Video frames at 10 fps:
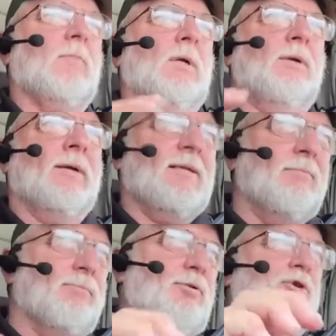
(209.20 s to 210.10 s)
You're not
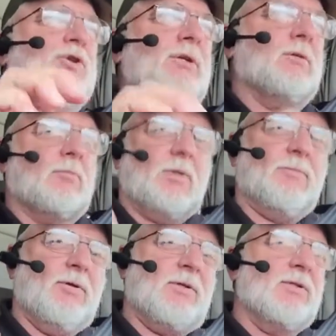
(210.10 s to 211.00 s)
pushed into the rub.
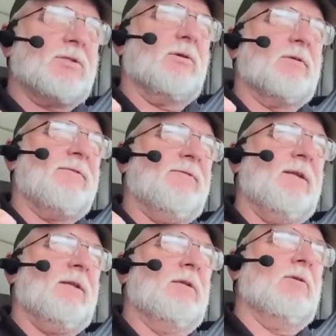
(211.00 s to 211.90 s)
You can start to
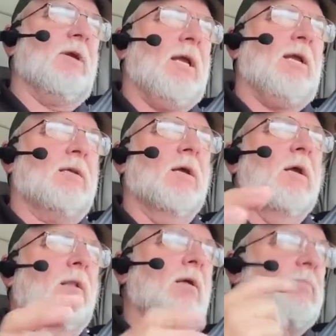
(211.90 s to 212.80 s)
feel it in your hand
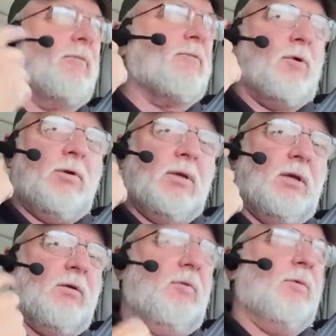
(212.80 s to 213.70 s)
long before you can
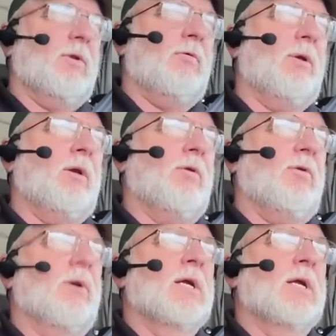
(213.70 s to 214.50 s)
hear it with your ear.